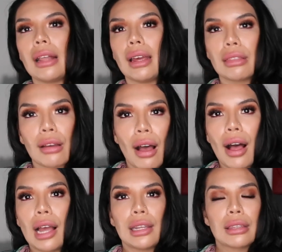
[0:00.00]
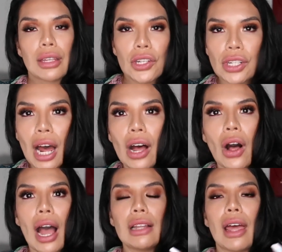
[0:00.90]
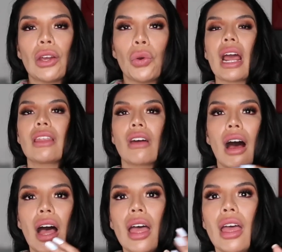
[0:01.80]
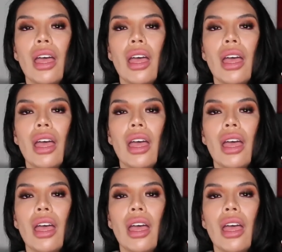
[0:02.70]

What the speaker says: I like the cut, I like the style, I like what I thought